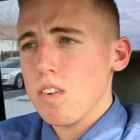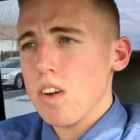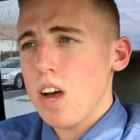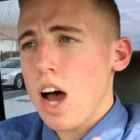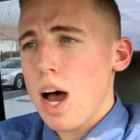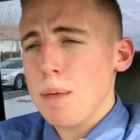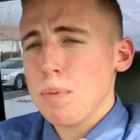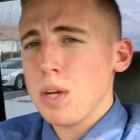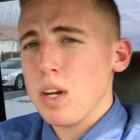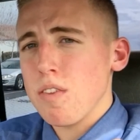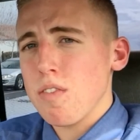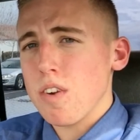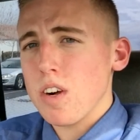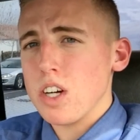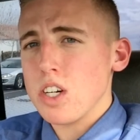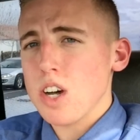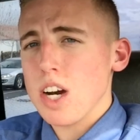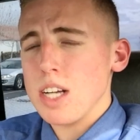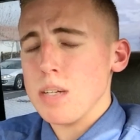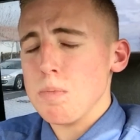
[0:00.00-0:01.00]
option for a
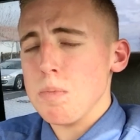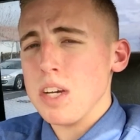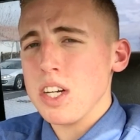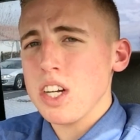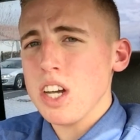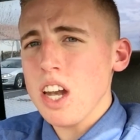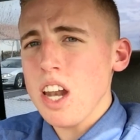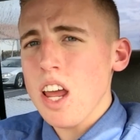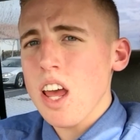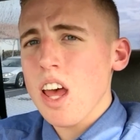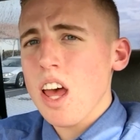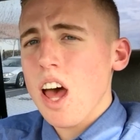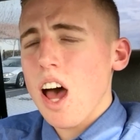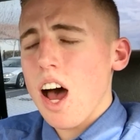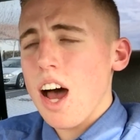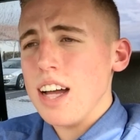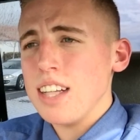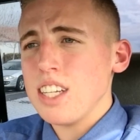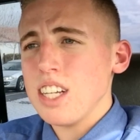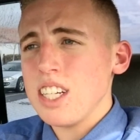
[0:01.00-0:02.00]
transmission.
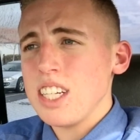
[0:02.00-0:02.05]
It's a